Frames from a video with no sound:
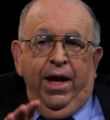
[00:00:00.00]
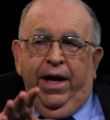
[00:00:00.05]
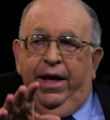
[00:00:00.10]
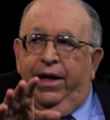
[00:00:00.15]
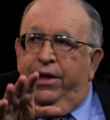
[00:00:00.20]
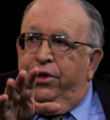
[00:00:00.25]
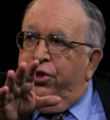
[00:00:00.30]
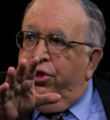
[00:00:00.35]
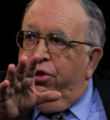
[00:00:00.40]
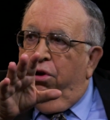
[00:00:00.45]

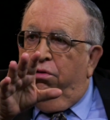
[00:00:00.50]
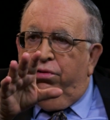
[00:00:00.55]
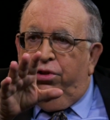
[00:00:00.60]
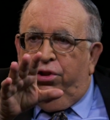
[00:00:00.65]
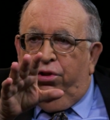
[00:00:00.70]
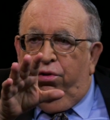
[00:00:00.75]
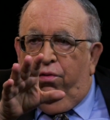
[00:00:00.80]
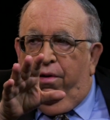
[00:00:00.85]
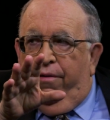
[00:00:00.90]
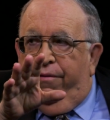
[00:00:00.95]
It
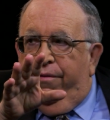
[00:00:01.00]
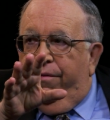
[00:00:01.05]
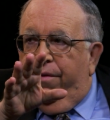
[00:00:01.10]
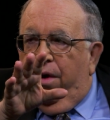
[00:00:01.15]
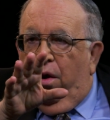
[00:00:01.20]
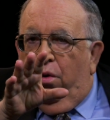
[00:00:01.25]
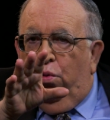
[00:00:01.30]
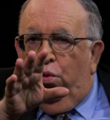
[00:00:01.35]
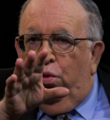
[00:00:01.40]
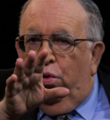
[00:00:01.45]
shows you
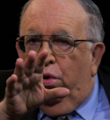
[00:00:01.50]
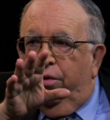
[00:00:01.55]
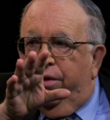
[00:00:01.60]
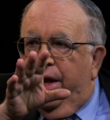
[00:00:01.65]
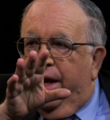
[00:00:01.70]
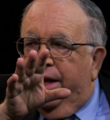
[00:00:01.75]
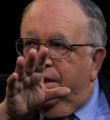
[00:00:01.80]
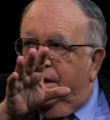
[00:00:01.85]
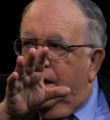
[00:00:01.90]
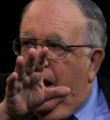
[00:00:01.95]
a world
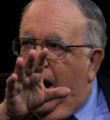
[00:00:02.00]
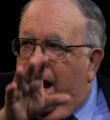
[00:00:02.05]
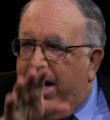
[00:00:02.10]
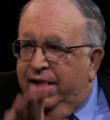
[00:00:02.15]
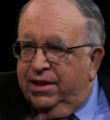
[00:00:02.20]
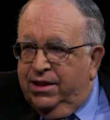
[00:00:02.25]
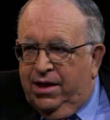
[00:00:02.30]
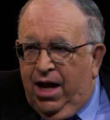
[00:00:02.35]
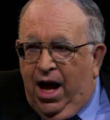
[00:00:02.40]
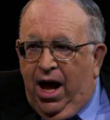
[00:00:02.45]
that is
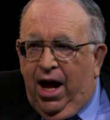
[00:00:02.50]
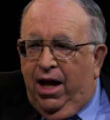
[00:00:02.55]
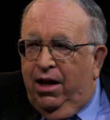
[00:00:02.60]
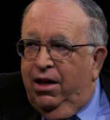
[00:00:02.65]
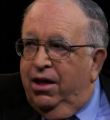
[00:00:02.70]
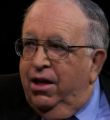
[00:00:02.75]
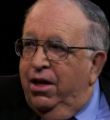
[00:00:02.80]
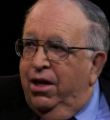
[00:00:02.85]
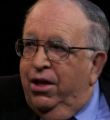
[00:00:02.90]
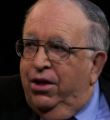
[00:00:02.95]

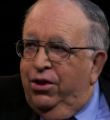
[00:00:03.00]
hostile